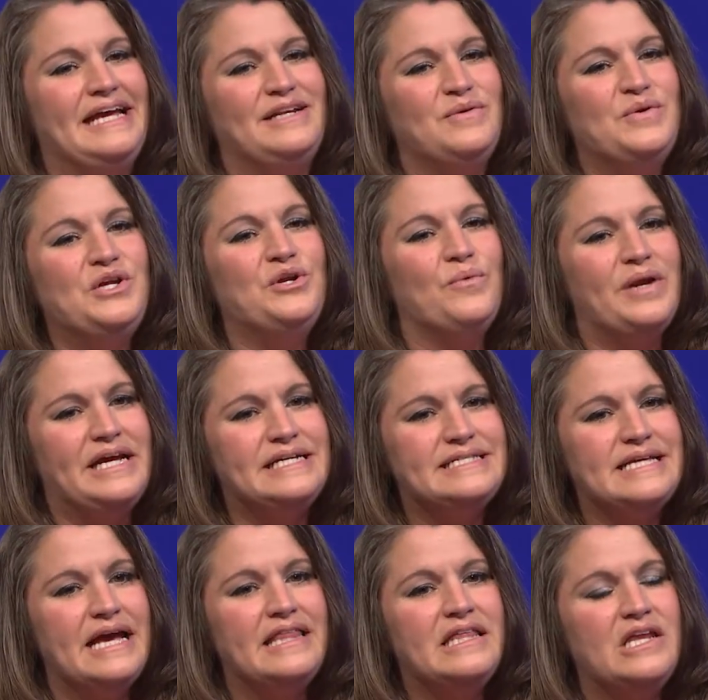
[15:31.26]
and when I
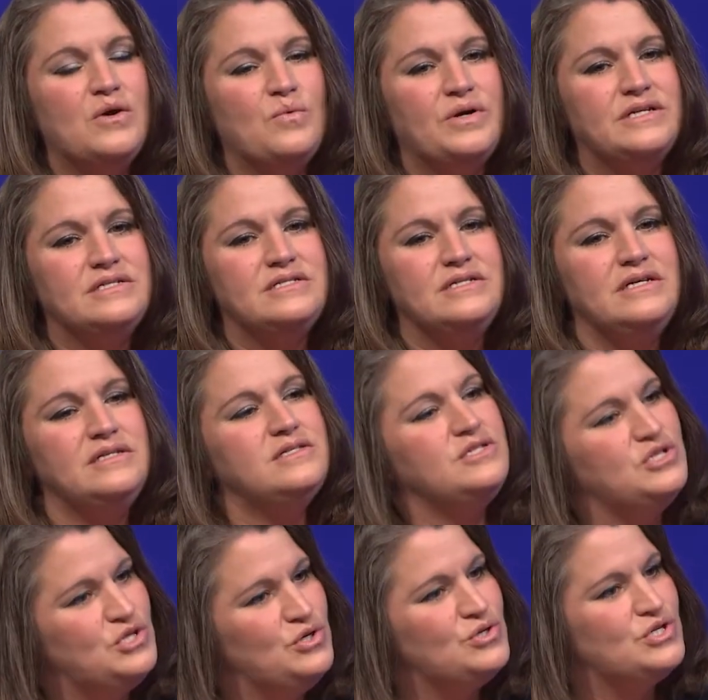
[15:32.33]
say that it was
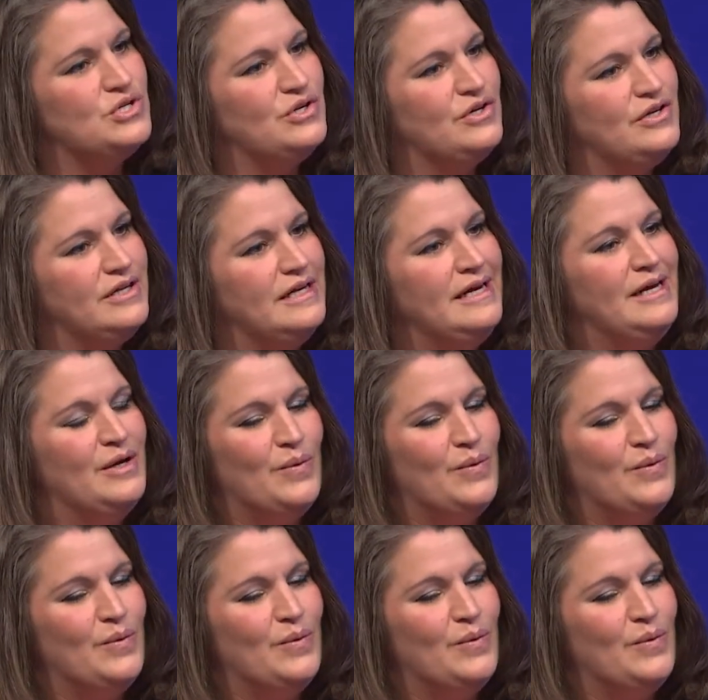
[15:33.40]
institutional,